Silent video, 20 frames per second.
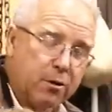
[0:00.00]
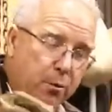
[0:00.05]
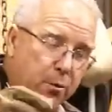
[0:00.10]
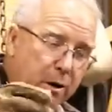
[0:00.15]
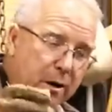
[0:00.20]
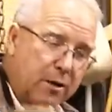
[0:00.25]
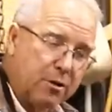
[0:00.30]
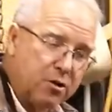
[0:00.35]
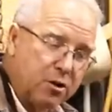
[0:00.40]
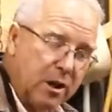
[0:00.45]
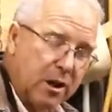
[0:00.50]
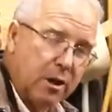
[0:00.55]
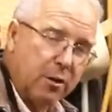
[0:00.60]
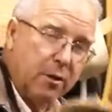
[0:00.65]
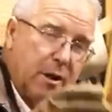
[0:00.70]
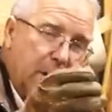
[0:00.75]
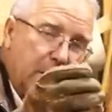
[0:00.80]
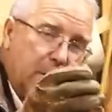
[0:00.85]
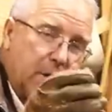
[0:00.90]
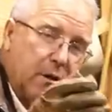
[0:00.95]
to run a
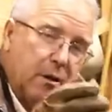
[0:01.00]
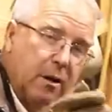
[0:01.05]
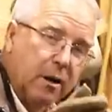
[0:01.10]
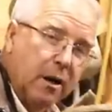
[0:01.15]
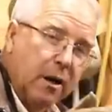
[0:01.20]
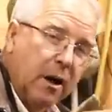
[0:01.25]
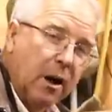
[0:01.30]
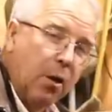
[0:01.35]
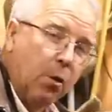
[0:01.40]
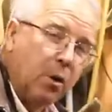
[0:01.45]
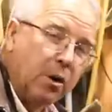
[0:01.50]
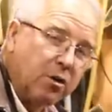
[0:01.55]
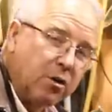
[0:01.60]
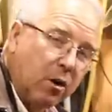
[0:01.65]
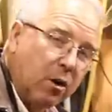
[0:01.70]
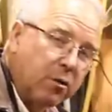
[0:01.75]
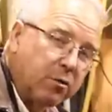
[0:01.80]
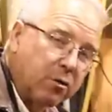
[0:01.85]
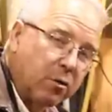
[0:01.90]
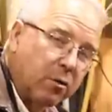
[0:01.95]
generator, which
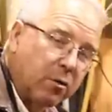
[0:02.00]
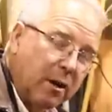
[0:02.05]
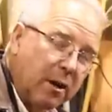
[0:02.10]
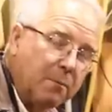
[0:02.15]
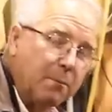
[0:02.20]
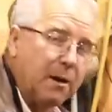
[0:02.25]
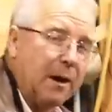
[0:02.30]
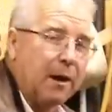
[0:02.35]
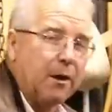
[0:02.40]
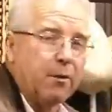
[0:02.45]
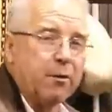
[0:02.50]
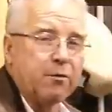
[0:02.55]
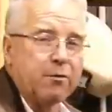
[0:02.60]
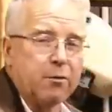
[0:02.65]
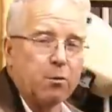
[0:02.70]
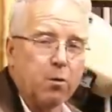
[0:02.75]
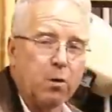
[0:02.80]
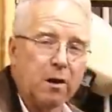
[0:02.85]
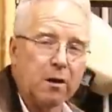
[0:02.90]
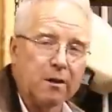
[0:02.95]
also then powers
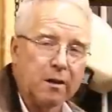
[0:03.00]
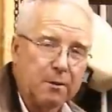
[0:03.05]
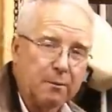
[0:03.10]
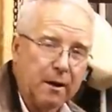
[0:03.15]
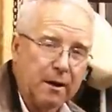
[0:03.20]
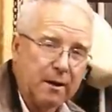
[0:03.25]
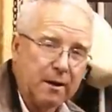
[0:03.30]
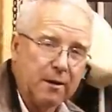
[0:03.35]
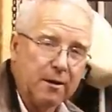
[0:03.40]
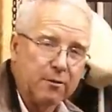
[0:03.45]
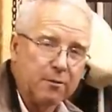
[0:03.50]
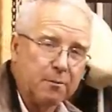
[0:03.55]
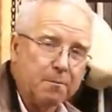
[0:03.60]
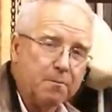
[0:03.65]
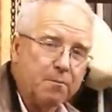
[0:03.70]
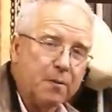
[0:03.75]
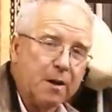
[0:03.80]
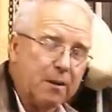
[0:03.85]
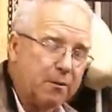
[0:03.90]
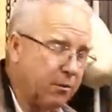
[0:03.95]
the welding
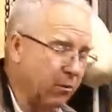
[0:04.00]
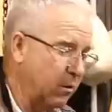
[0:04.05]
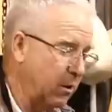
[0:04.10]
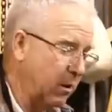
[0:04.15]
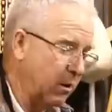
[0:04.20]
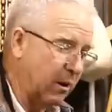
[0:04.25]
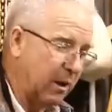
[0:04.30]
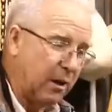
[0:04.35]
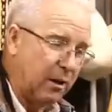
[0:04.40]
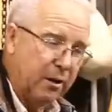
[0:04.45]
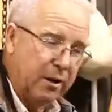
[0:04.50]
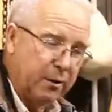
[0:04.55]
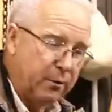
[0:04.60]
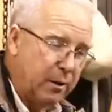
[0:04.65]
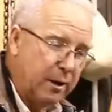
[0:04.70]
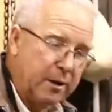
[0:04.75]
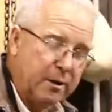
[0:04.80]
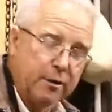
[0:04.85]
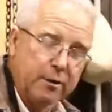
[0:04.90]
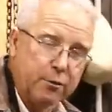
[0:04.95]
mechanism. And so you can carry it
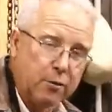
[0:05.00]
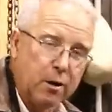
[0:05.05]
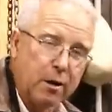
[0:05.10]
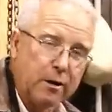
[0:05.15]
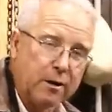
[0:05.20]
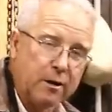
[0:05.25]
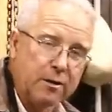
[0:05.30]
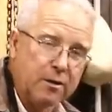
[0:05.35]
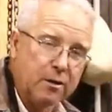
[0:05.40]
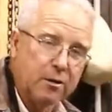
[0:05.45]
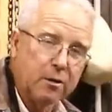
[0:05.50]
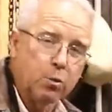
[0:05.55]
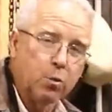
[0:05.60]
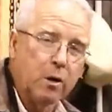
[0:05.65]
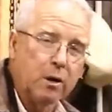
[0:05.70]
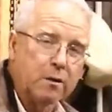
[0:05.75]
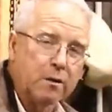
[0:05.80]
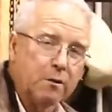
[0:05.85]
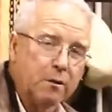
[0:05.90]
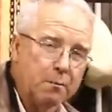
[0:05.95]
around in a truck and you can
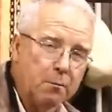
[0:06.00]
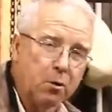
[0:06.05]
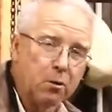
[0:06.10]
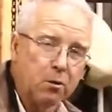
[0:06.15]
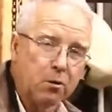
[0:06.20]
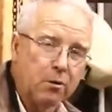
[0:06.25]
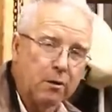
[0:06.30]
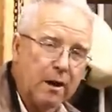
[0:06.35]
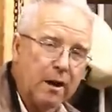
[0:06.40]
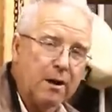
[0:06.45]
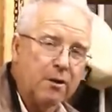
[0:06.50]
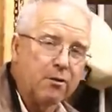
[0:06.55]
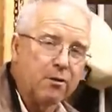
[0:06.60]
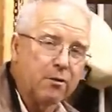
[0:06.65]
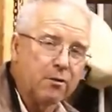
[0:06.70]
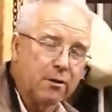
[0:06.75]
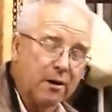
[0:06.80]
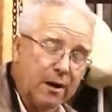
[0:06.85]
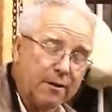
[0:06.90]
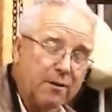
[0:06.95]
weld in remote
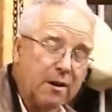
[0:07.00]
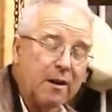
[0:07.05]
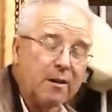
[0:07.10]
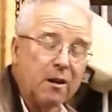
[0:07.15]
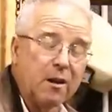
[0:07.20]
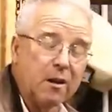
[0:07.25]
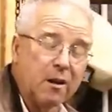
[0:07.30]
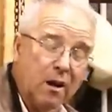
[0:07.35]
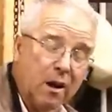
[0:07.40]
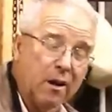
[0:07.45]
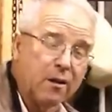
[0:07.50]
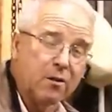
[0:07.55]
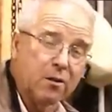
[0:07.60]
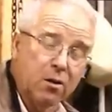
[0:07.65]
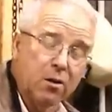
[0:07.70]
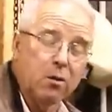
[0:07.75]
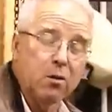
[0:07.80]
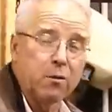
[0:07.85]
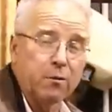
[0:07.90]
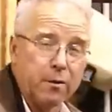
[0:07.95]
locations. And I've gotten a lot of
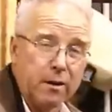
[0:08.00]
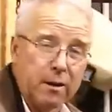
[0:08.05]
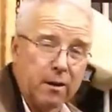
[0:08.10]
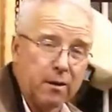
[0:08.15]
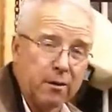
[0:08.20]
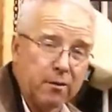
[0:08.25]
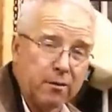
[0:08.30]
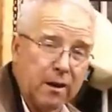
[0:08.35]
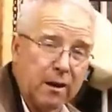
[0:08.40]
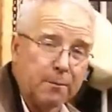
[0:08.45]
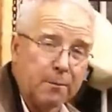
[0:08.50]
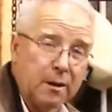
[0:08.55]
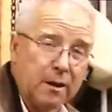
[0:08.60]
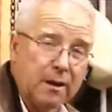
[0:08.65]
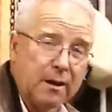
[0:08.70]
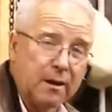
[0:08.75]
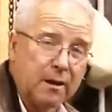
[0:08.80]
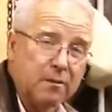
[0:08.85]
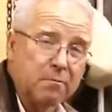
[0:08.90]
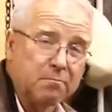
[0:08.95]
good over the years out of my
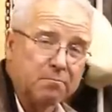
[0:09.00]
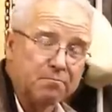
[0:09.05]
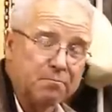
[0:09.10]
Lincoln.